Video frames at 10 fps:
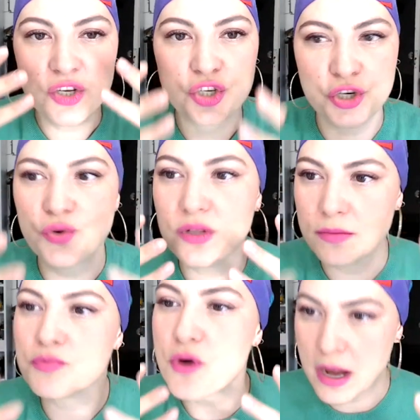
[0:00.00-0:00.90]
to the
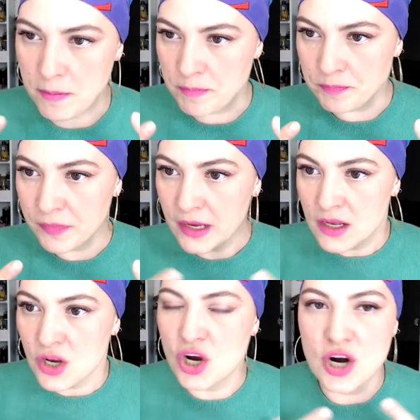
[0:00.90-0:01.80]
brim.
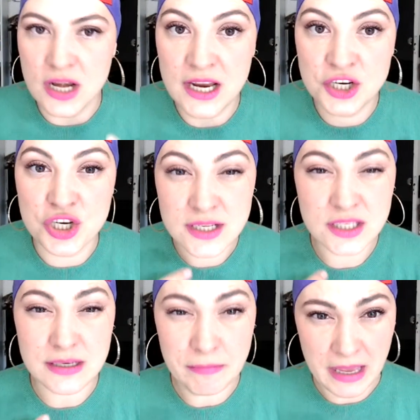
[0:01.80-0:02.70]
Carnations
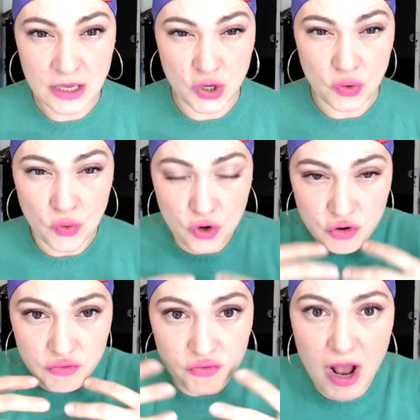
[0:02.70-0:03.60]
to make you
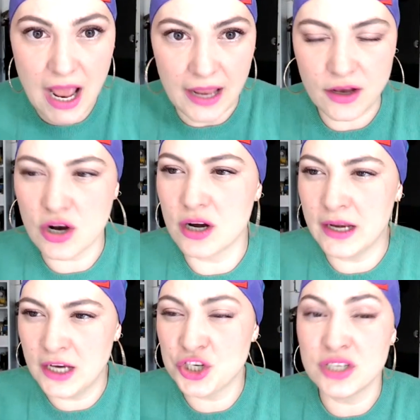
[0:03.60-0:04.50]
cry.
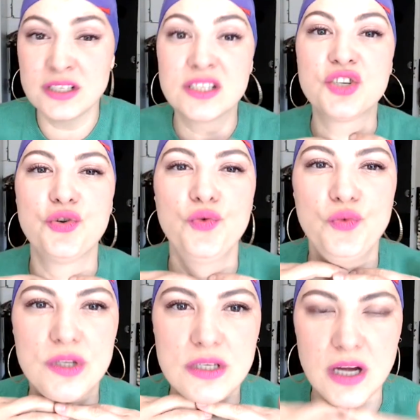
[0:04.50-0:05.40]
Carnations to
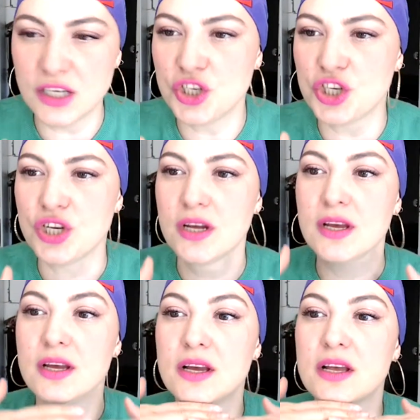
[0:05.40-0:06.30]
touch
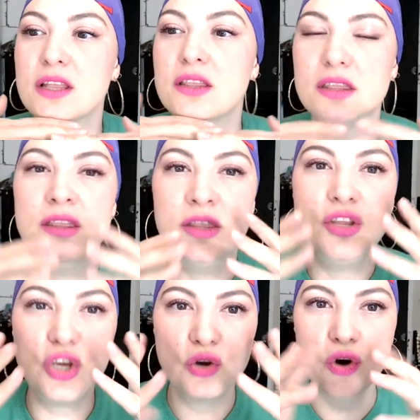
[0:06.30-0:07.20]

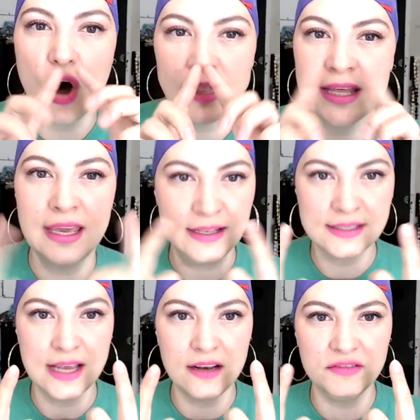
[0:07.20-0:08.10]
you on the
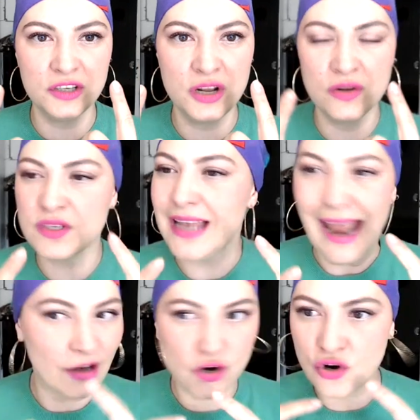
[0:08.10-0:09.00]
inside of the nose
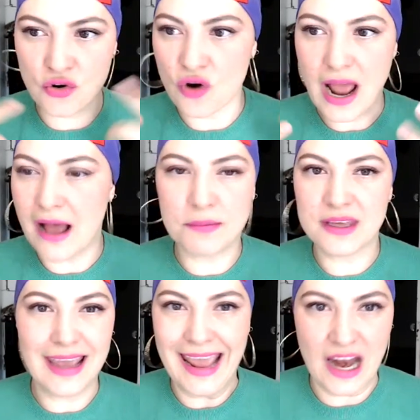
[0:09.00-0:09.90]
and grab
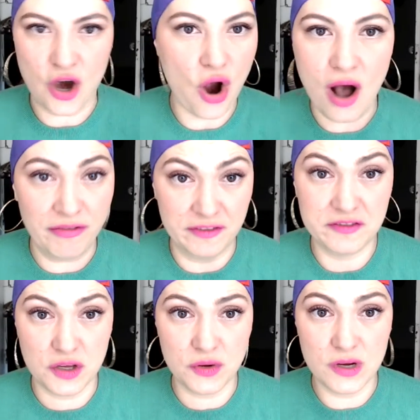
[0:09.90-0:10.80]
the air off of
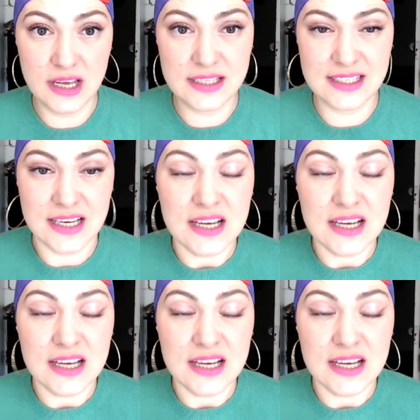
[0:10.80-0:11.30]
you. It's,